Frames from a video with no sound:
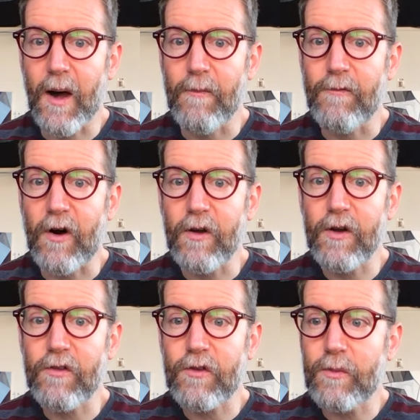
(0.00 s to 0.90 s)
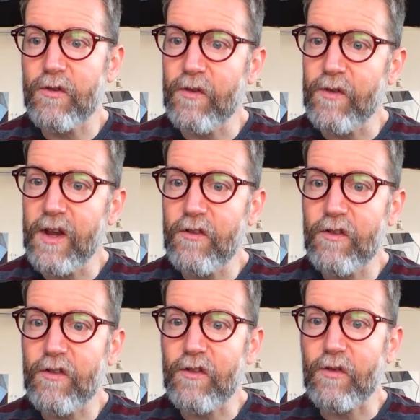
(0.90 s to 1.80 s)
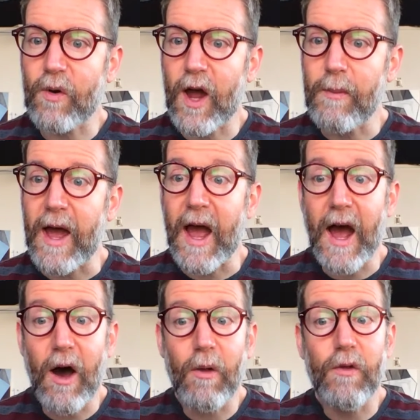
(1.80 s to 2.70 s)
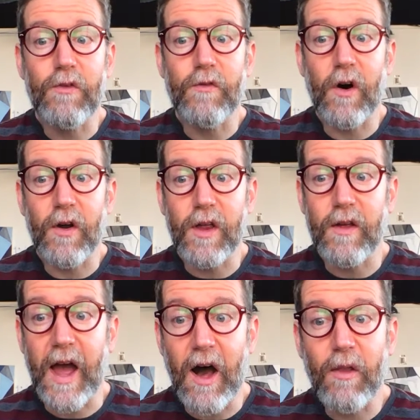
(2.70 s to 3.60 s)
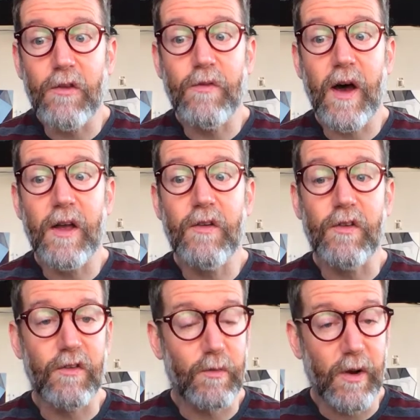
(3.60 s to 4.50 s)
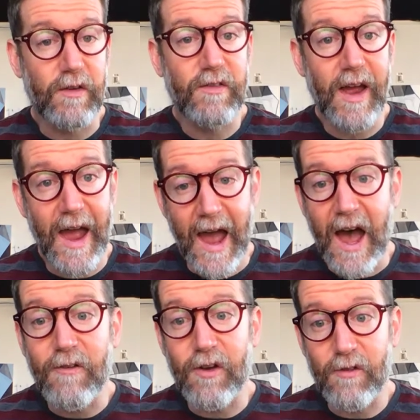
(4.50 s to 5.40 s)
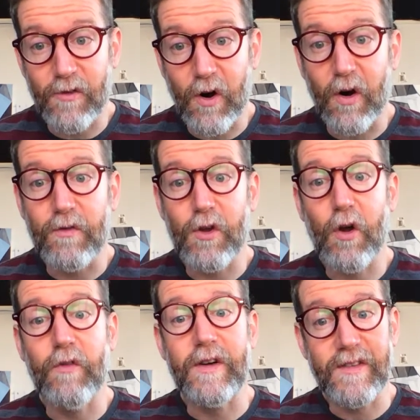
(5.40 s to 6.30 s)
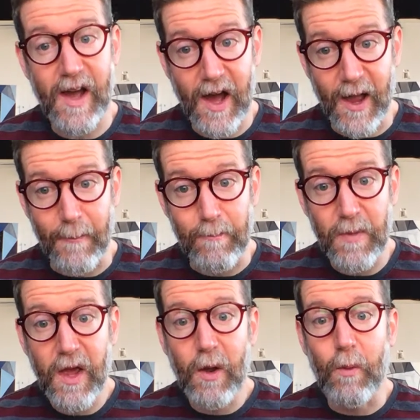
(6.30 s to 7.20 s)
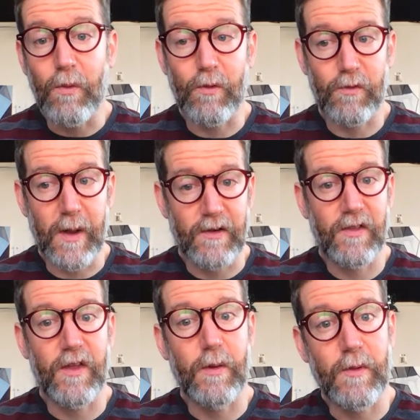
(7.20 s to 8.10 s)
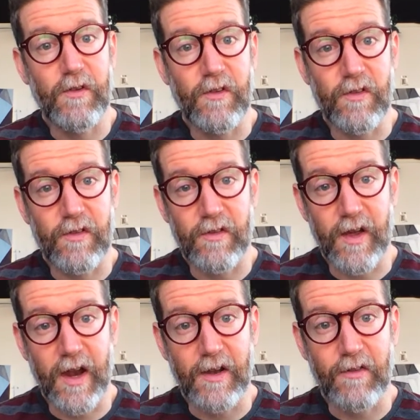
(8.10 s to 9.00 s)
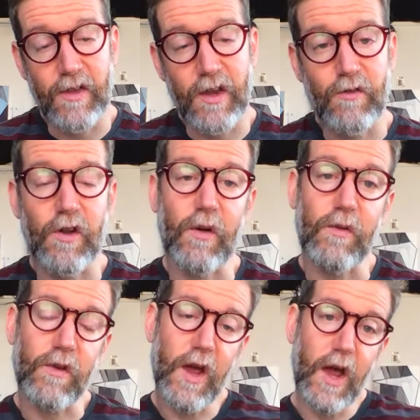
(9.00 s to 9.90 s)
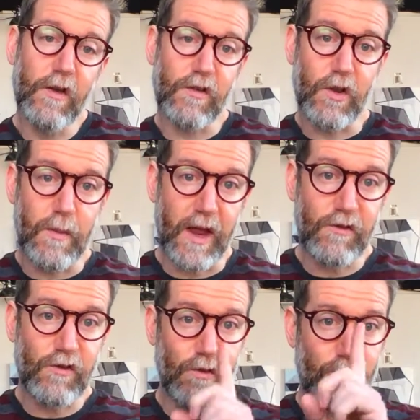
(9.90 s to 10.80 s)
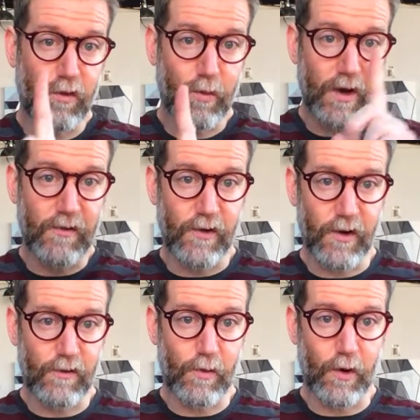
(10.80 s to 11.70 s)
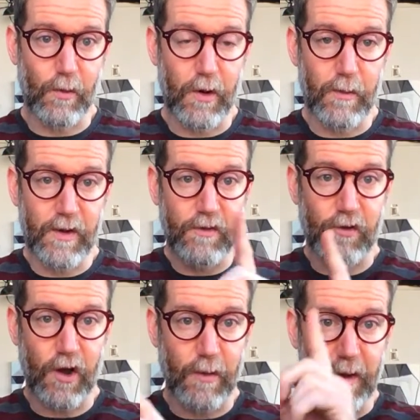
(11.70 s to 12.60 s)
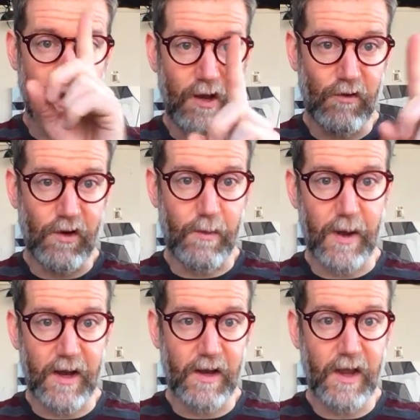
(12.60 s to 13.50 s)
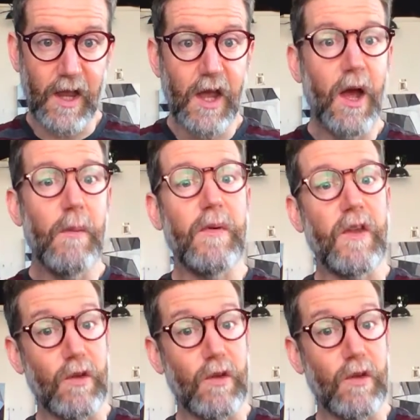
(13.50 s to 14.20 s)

Following your description of each, describe how those values expressed have evolved over time with respect to the images and societies that you chose. So you may choose 3 different historical moments, talk about each independently, but then